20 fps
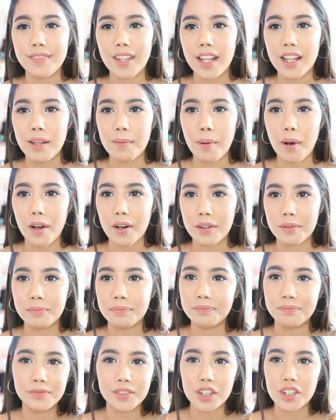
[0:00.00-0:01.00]
in the
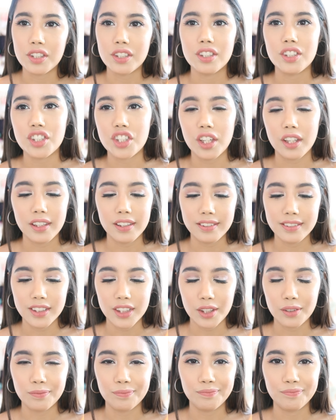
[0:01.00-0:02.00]
bottom just chilling
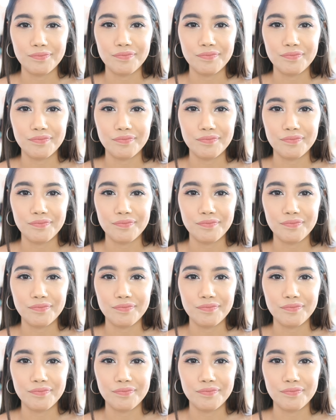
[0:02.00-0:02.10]
so